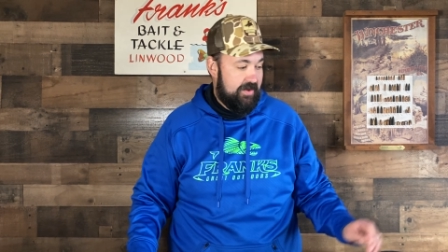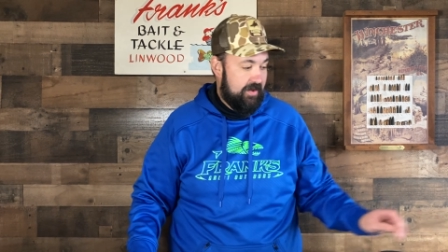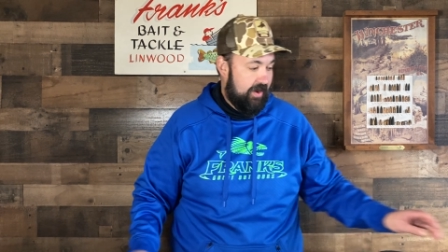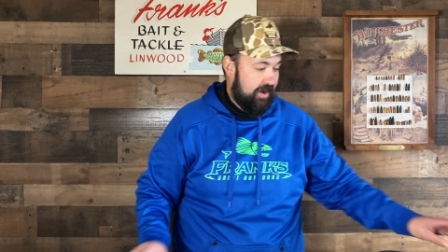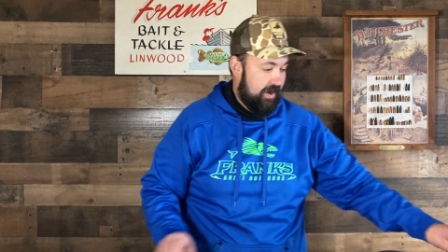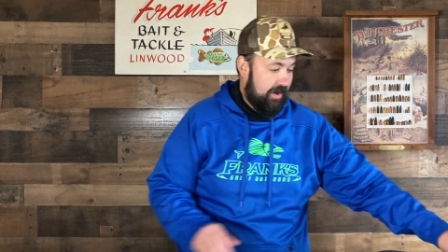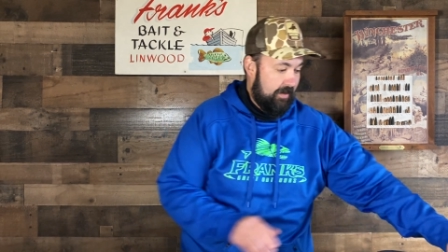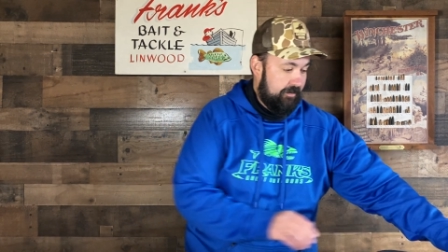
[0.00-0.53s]

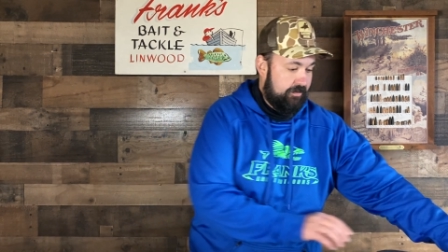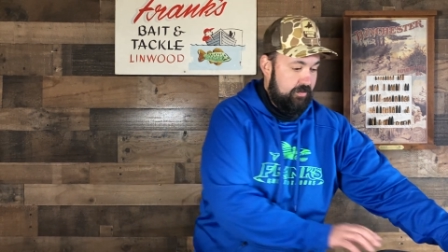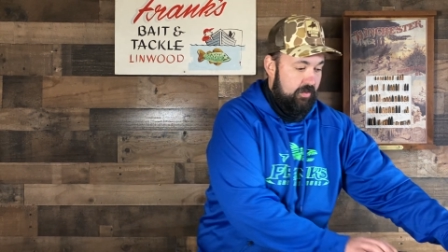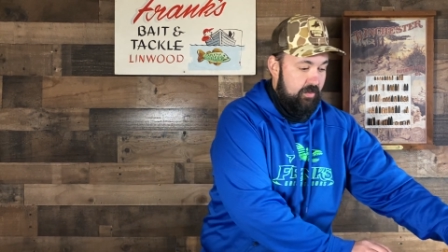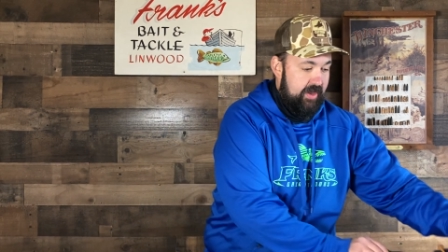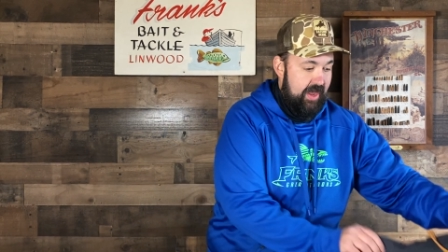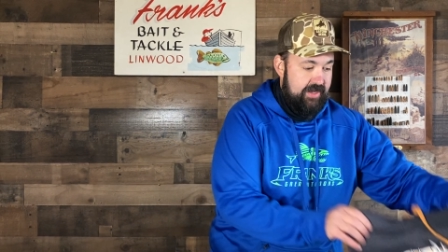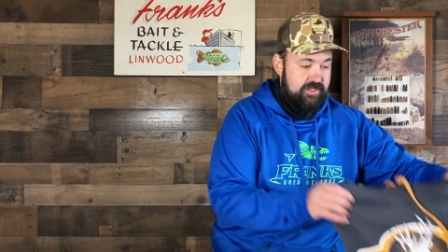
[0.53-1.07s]
Um,
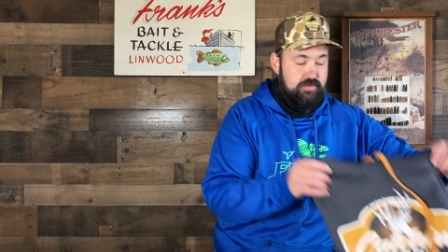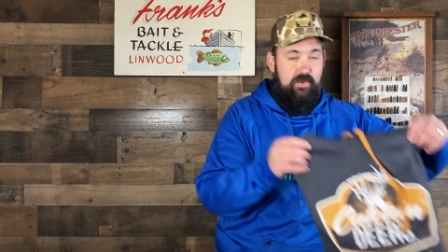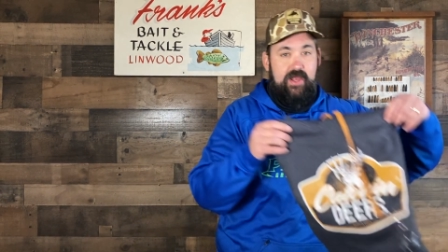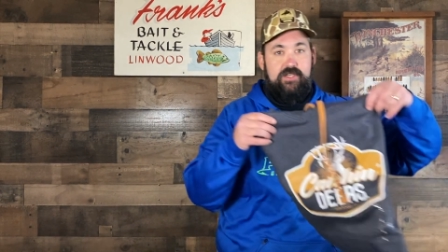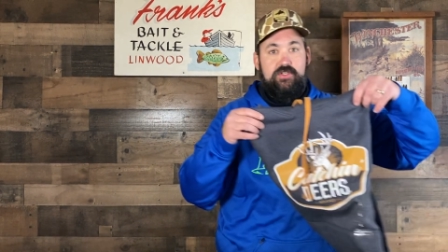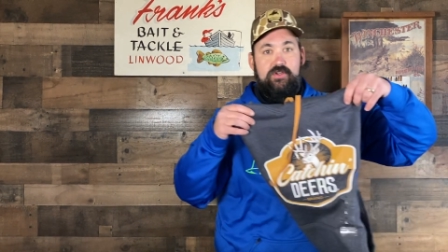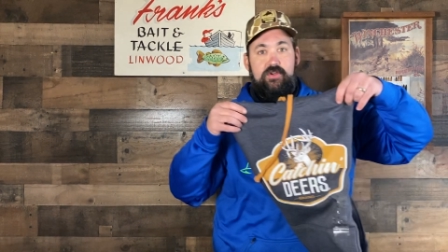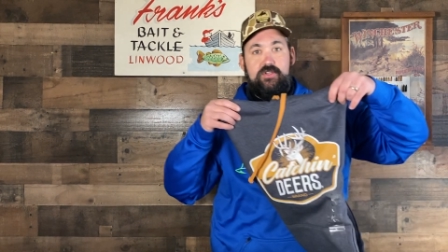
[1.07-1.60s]
we got
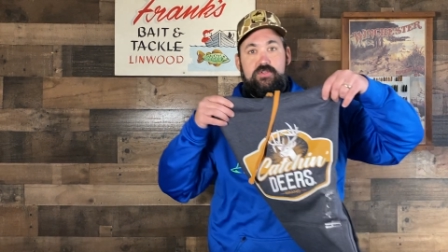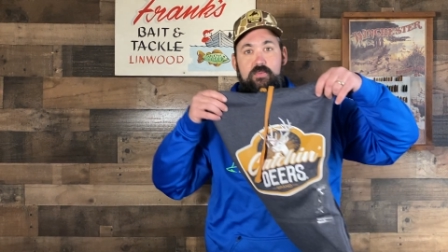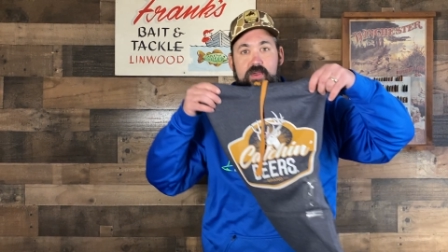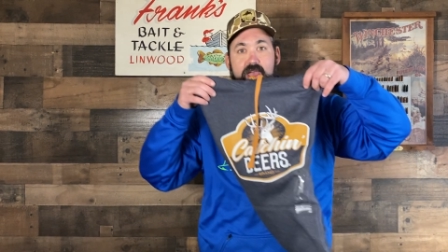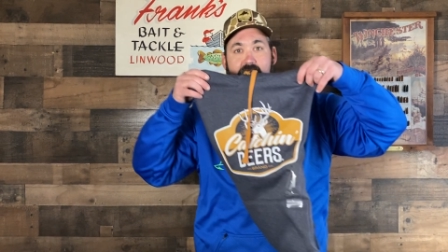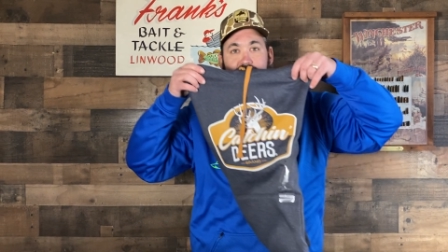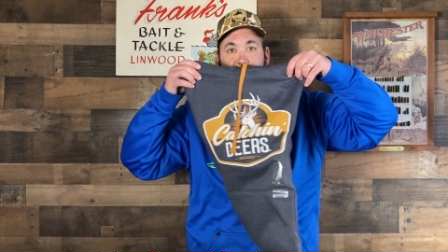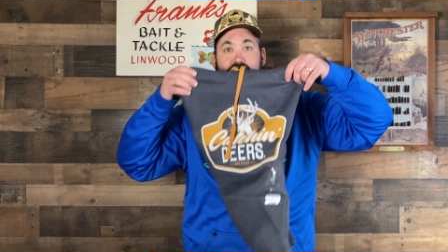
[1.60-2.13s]
sweatshirts, we
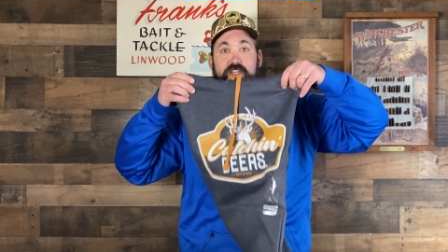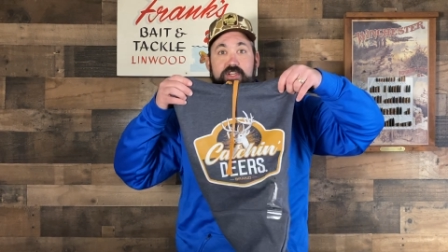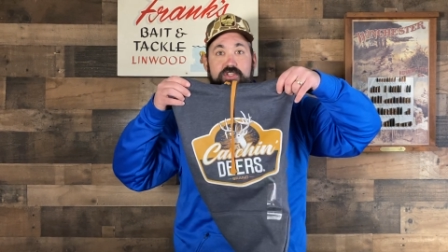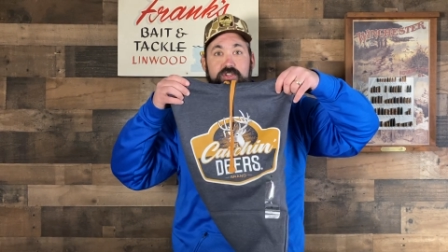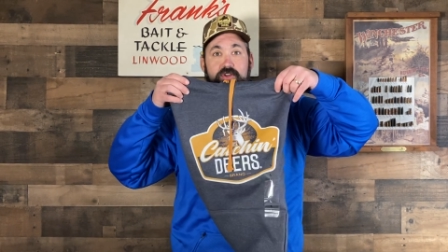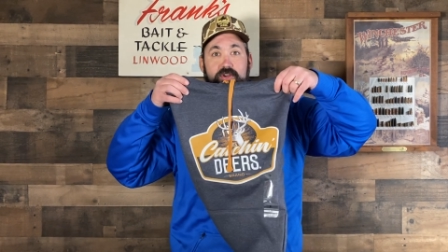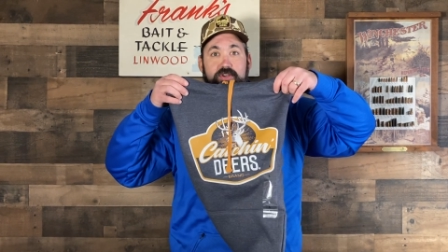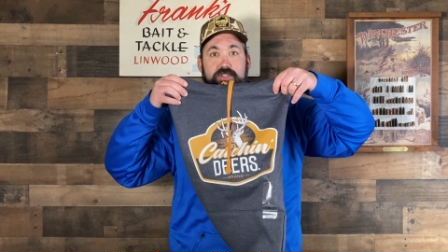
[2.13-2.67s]
have
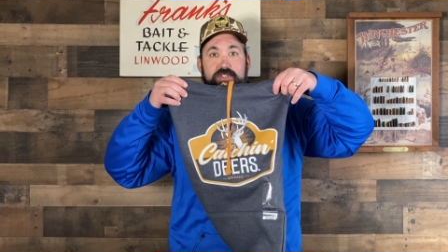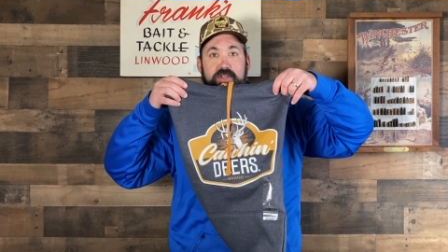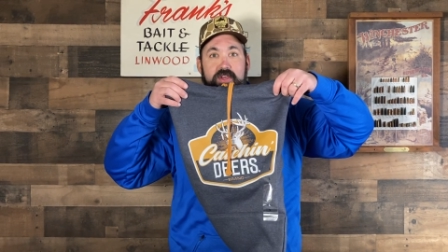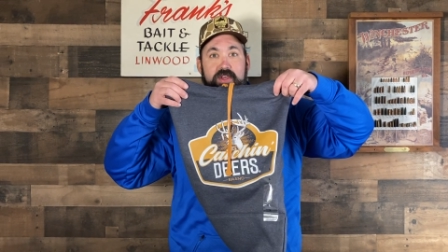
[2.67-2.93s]
t-shirts.